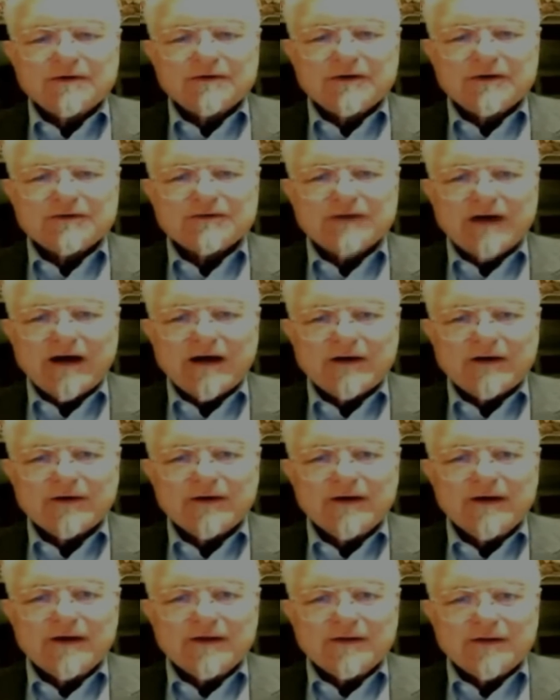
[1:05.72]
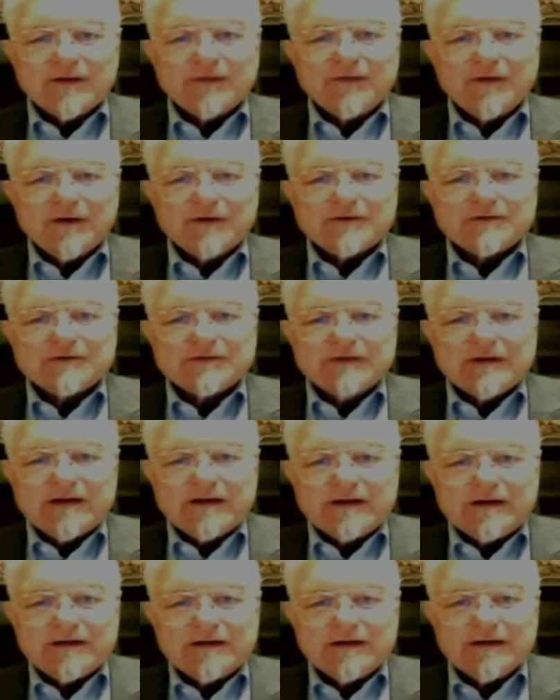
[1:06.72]
desire that their
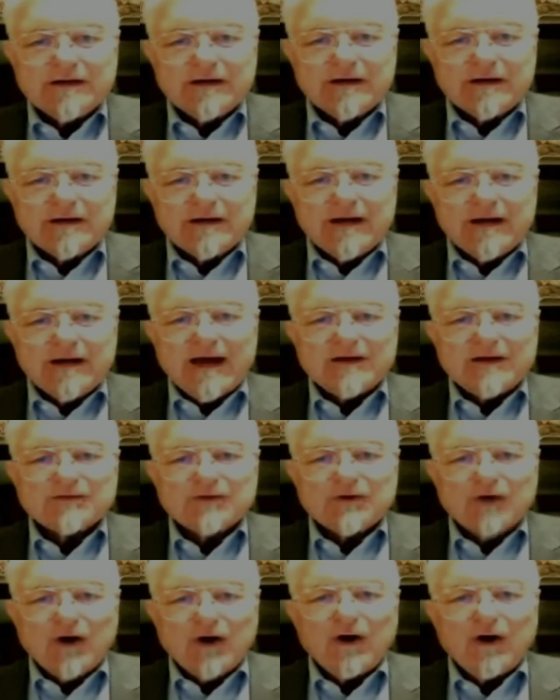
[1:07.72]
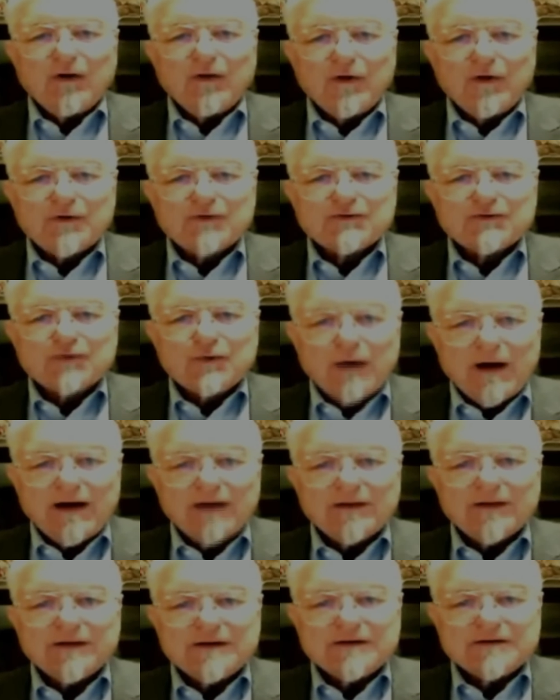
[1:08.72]
city has all those
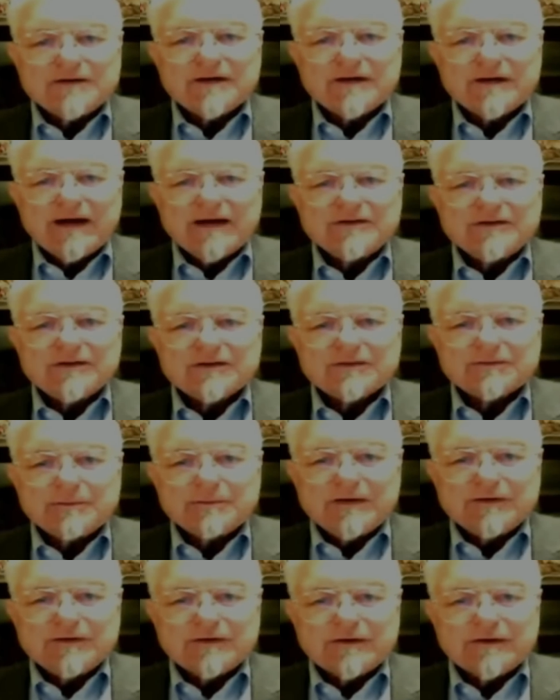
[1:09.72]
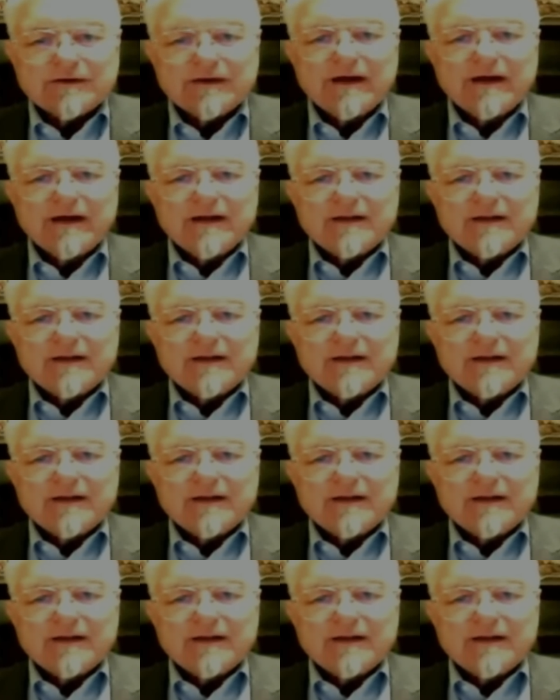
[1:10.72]
qualities that I just mentioned.